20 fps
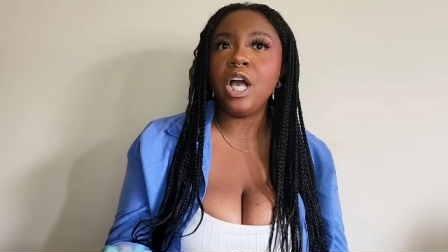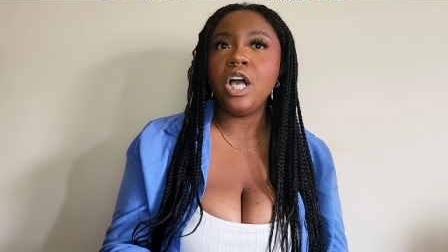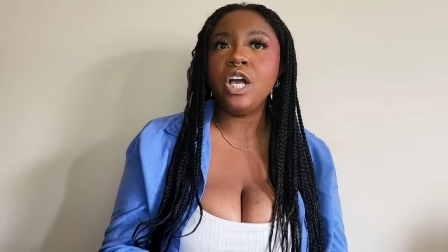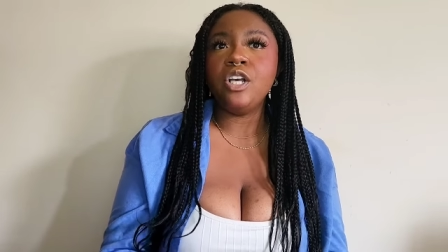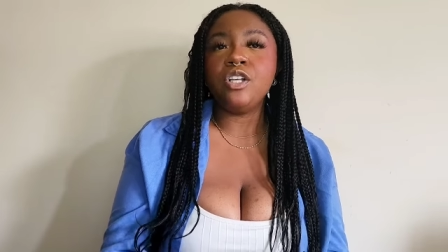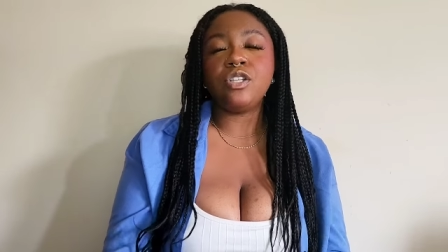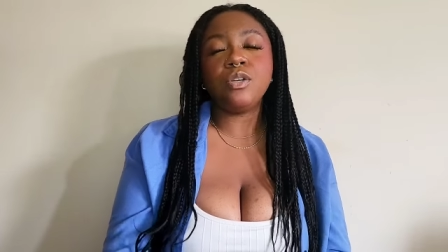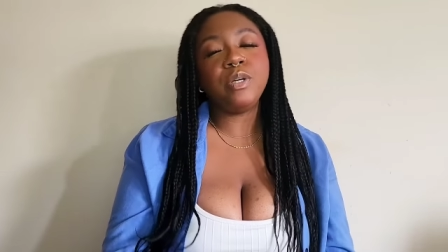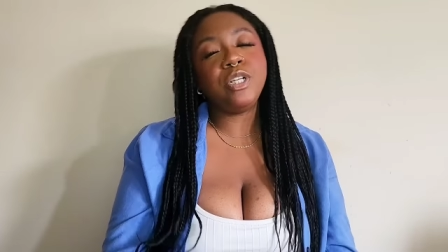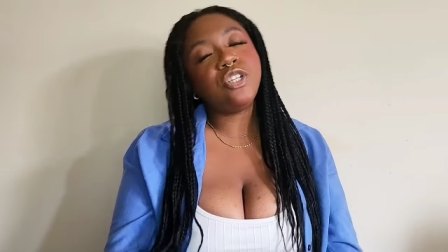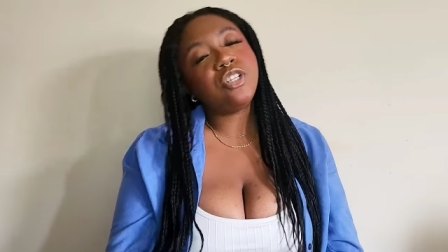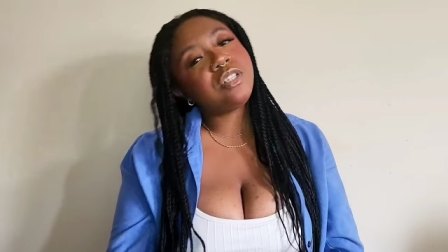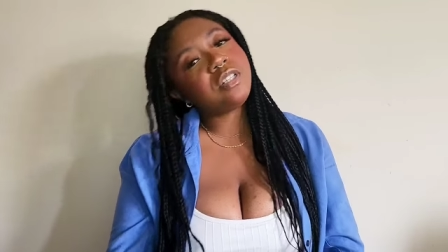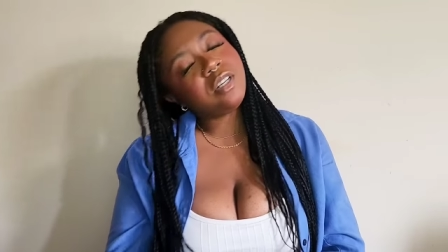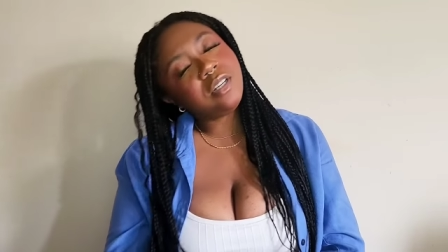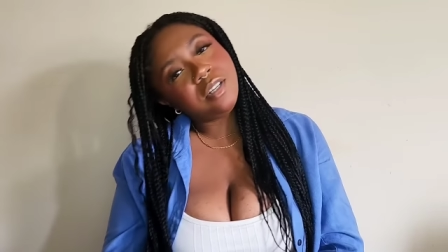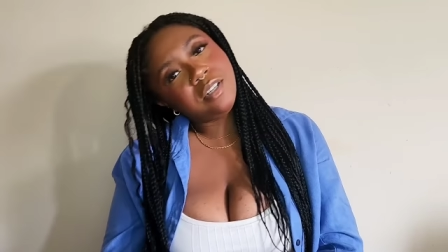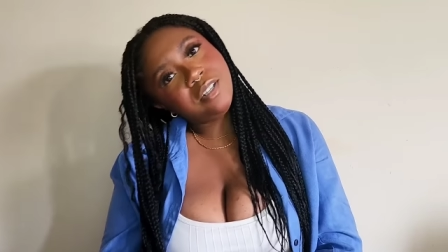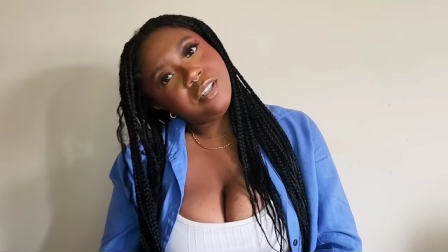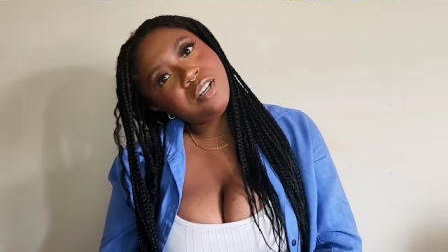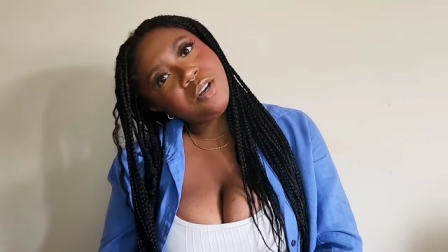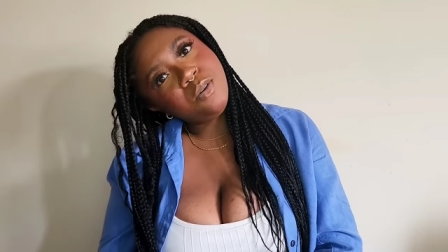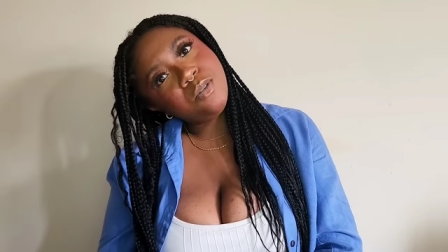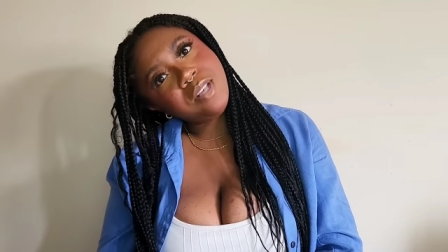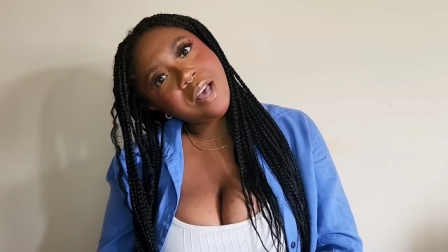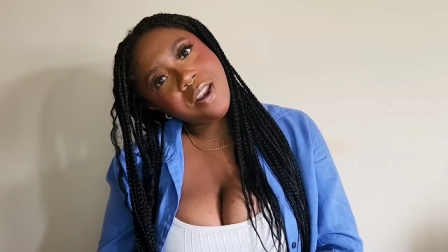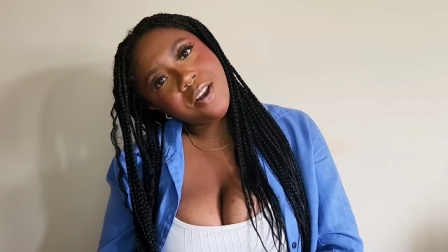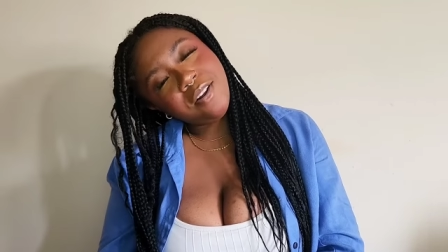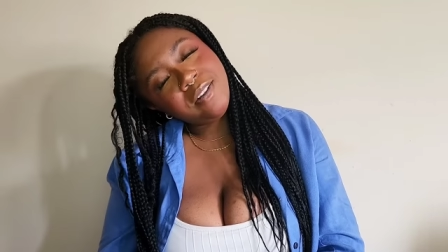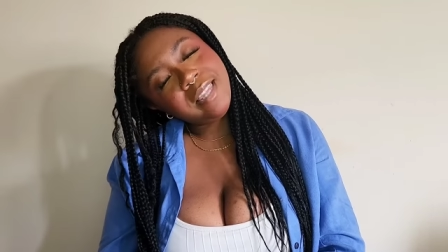So he just goes
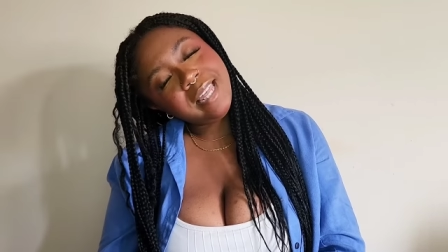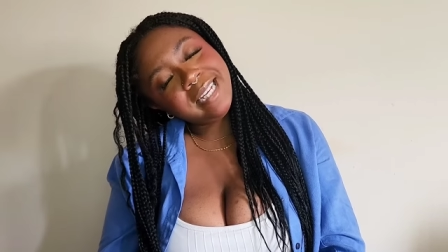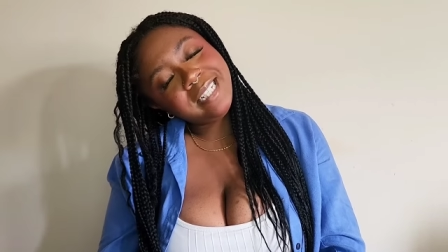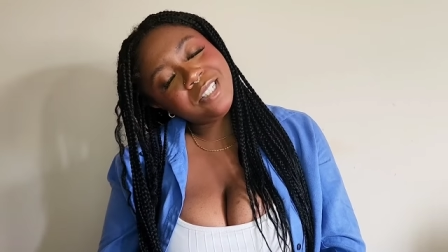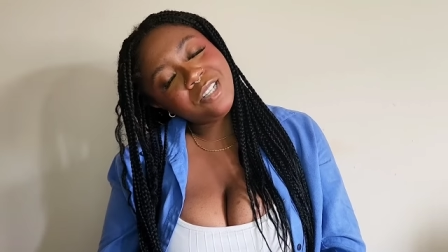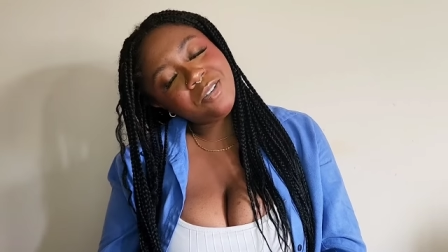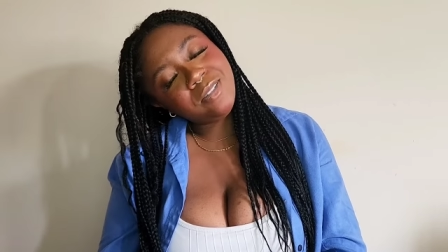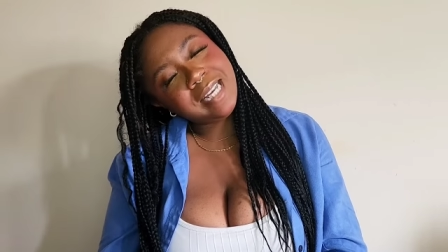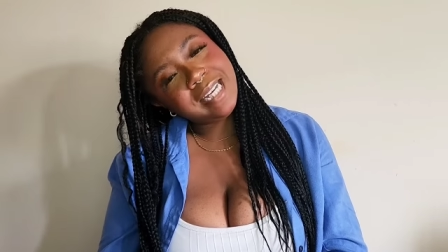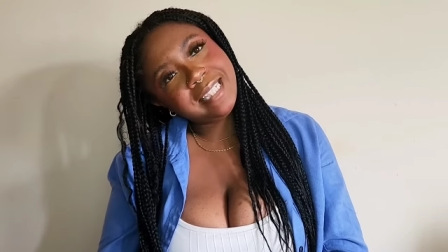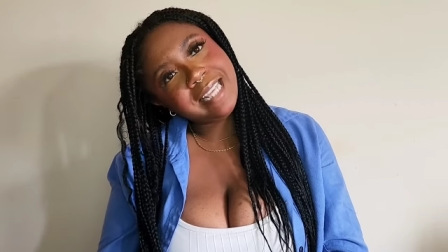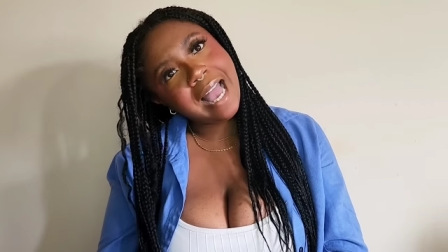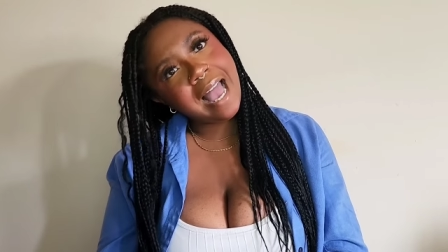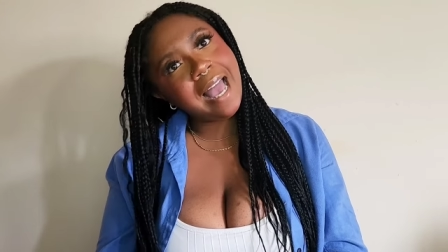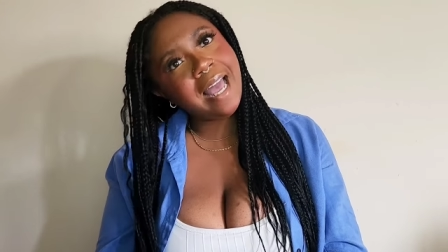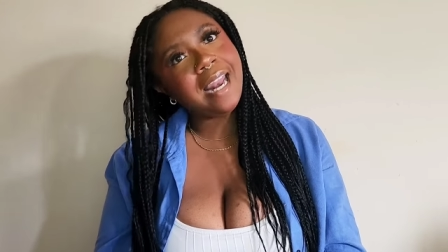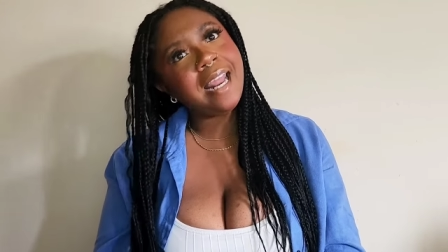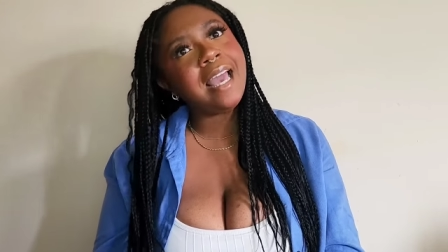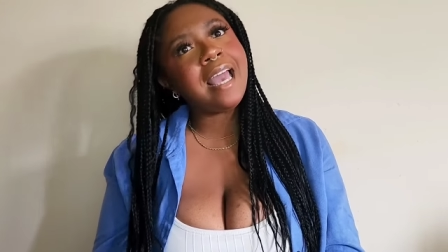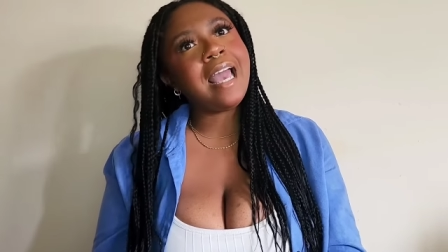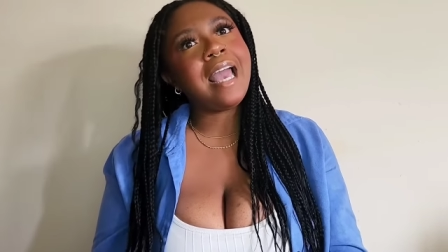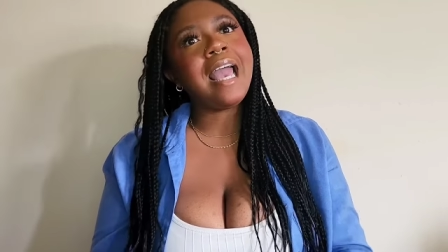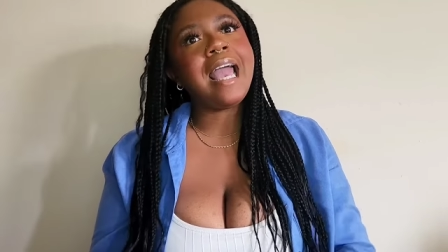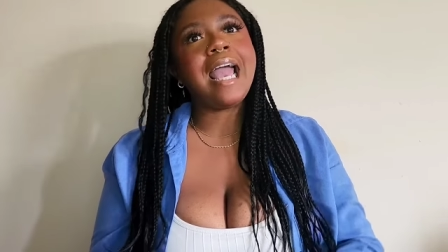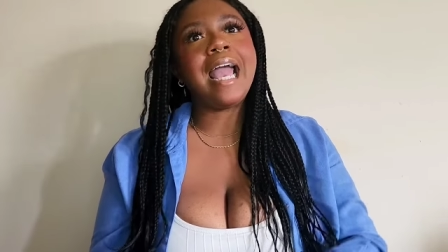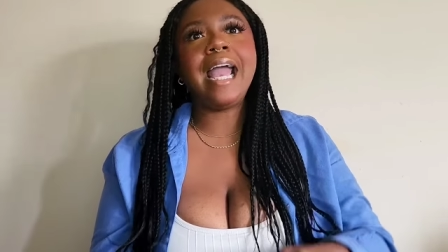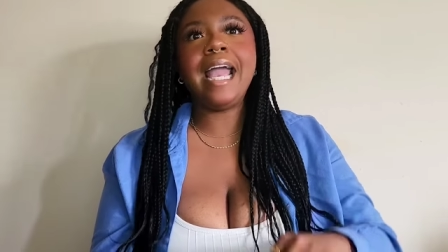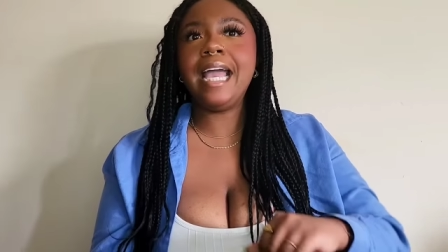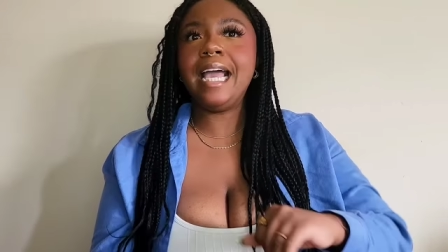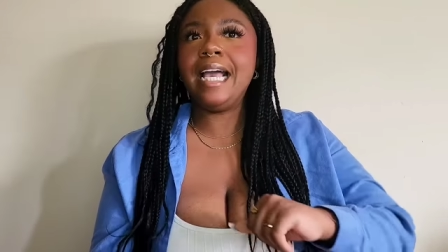under like so, like that,
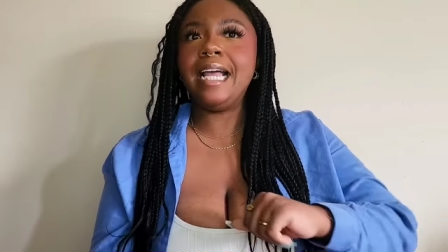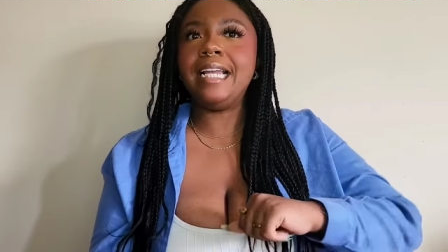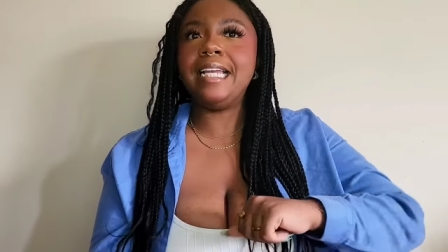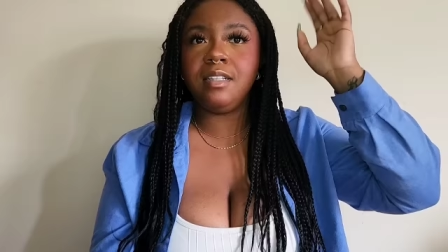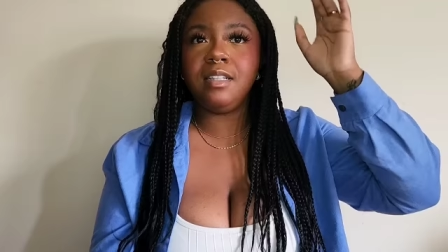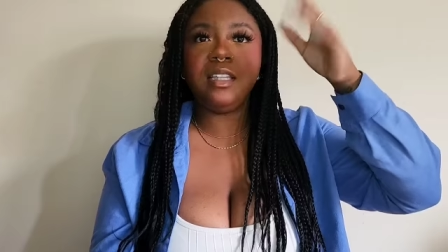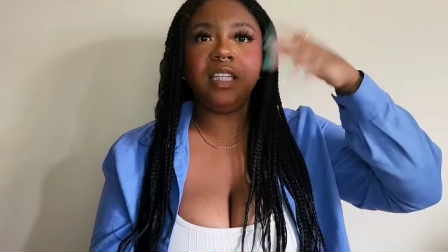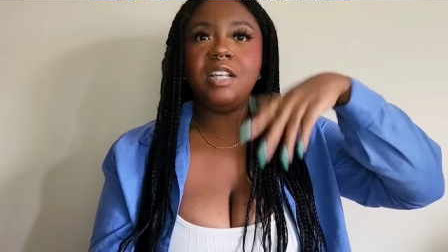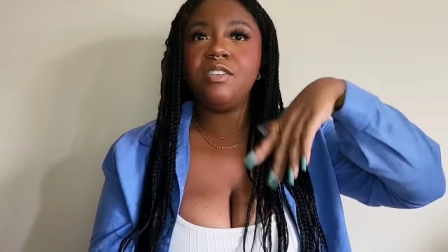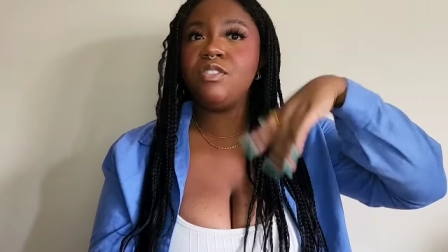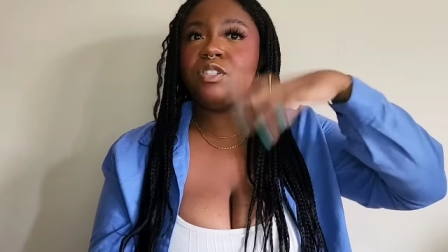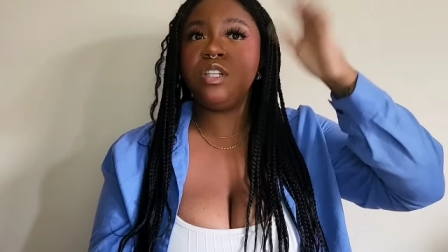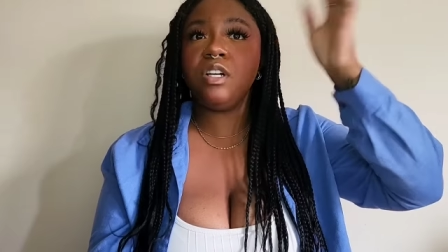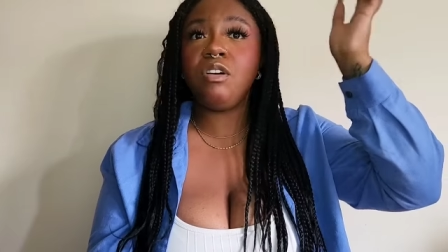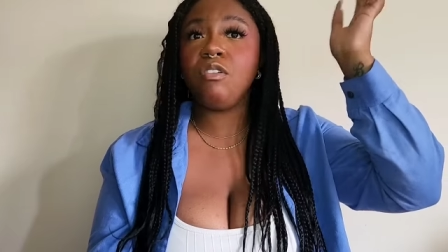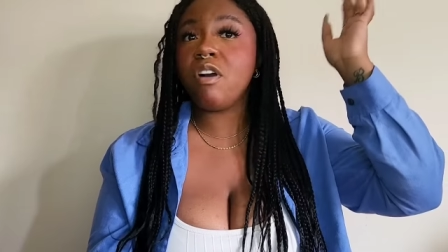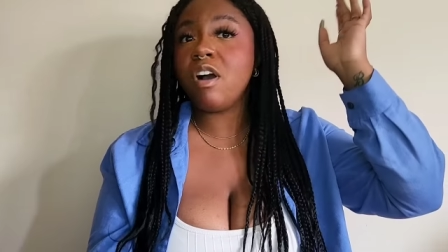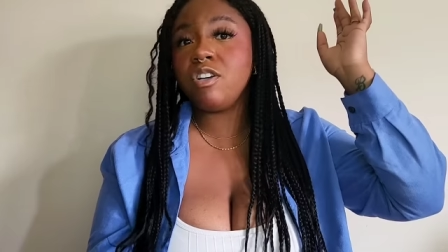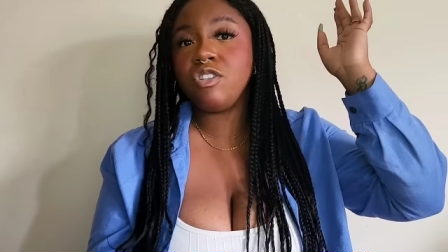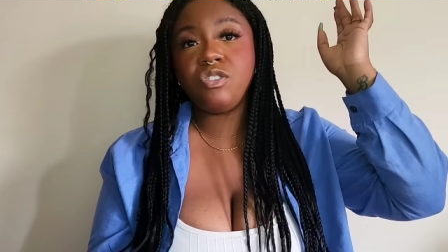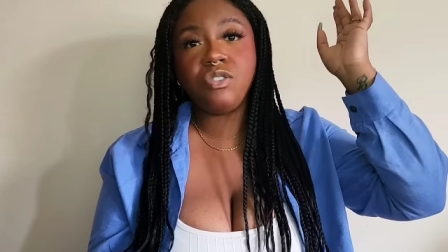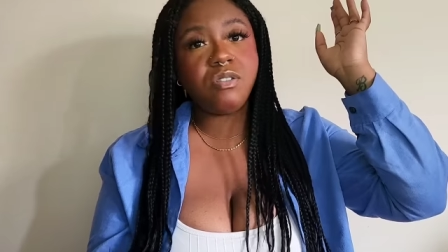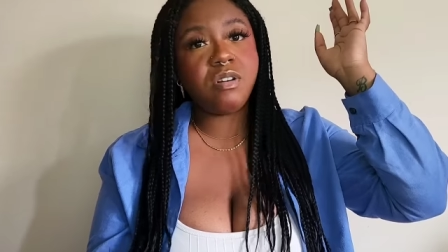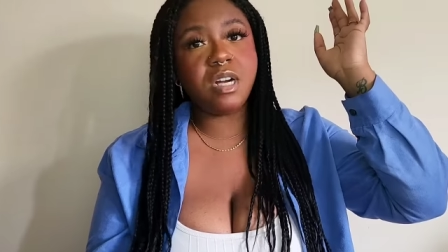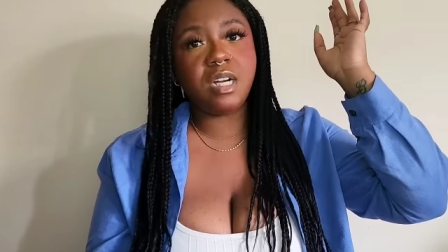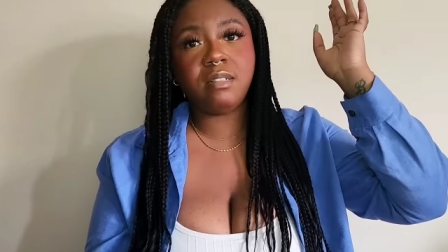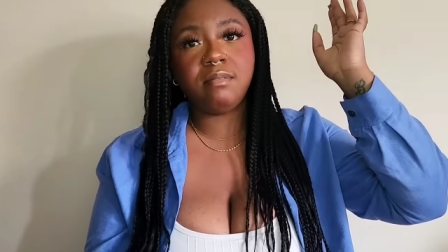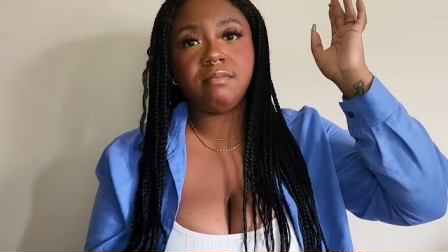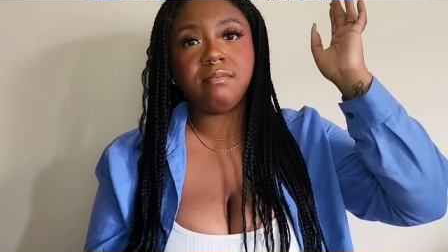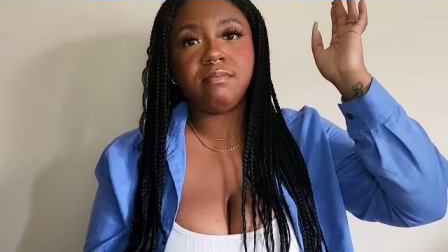and lifts the garage door.